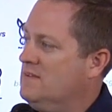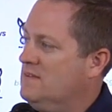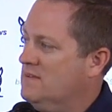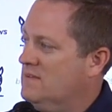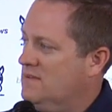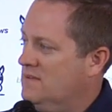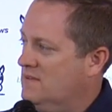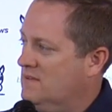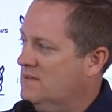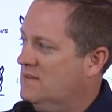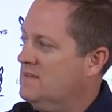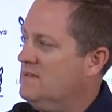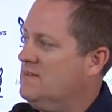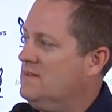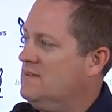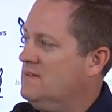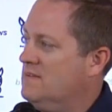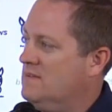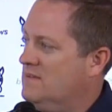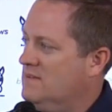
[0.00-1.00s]

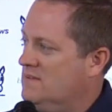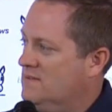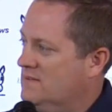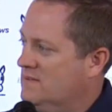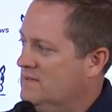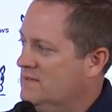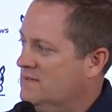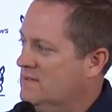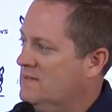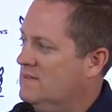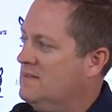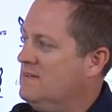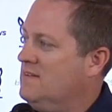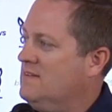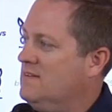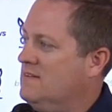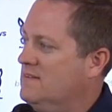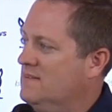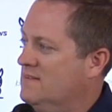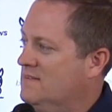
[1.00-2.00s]

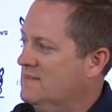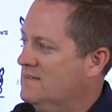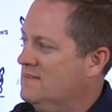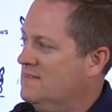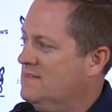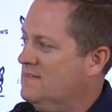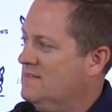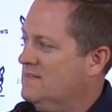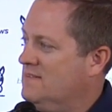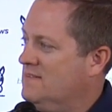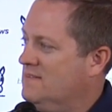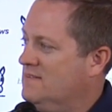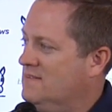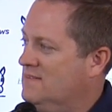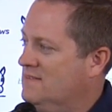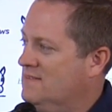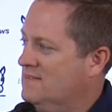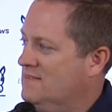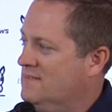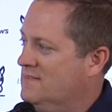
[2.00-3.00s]

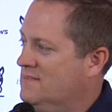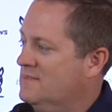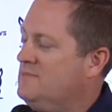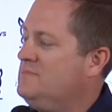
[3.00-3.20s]
The person shown says nothing.